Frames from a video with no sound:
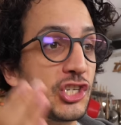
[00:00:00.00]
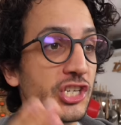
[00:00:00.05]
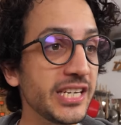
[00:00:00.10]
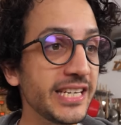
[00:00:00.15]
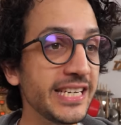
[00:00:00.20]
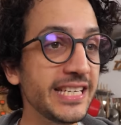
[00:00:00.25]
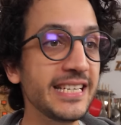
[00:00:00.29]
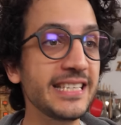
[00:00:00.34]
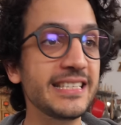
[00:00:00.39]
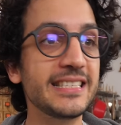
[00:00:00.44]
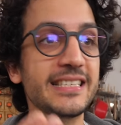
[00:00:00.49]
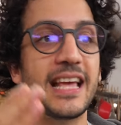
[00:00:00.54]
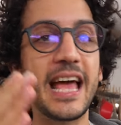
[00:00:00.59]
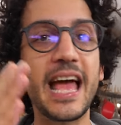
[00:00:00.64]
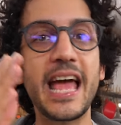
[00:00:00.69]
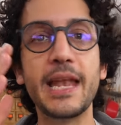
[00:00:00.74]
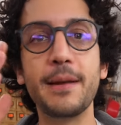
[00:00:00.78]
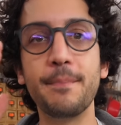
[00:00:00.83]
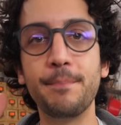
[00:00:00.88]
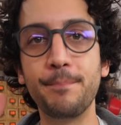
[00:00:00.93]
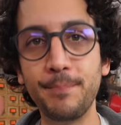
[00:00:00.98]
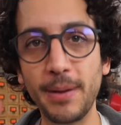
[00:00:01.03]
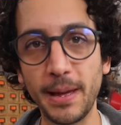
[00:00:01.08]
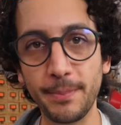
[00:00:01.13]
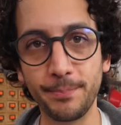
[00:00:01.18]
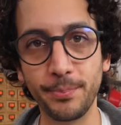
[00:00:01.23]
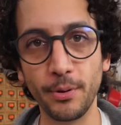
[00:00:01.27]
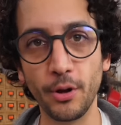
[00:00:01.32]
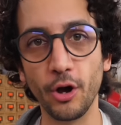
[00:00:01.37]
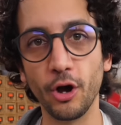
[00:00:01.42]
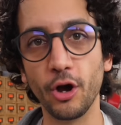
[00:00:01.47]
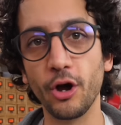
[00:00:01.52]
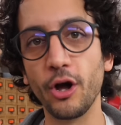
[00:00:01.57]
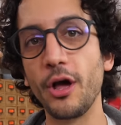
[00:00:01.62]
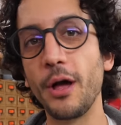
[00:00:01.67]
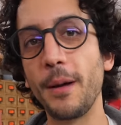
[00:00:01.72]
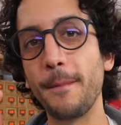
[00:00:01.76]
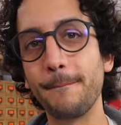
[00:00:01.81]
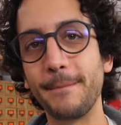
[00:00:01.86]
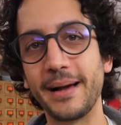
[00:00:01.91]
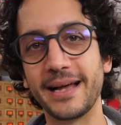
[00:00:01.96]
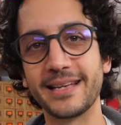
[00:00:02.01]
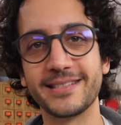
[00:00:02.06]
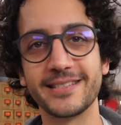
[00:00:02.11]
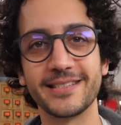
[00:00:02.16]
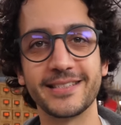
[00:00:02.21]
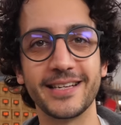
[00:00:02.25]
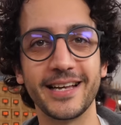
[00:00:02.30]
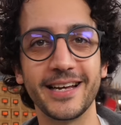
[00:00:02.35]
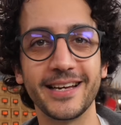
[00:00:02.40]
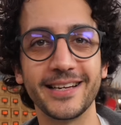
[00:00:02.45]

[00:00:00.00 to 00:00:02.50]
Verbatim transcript: cheese and pepper pasta.